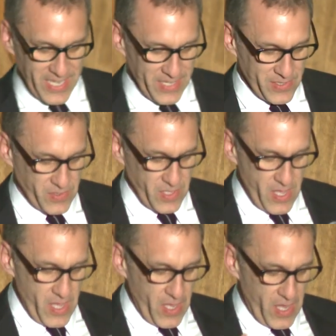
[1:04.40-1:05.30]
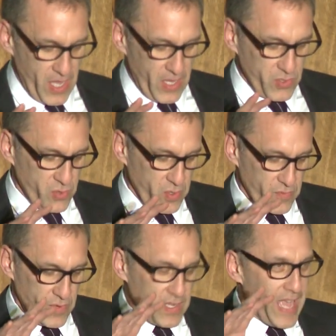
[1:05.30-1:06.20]
his sort
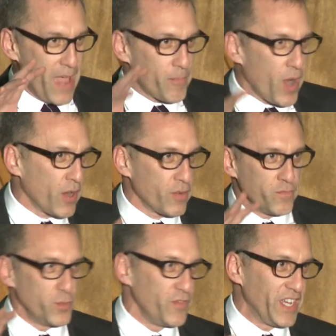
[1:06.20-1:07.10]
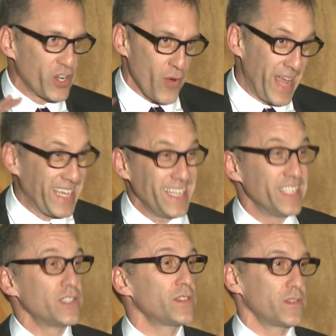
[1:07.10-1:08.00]
of empire of movie
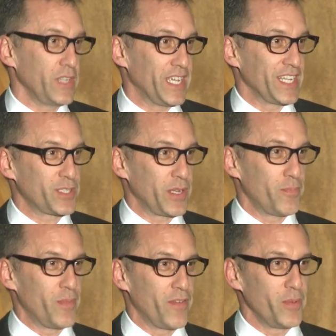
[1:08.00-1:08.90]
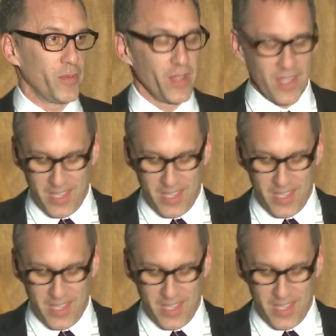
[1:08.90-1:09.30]
crankiness. He gets to have people...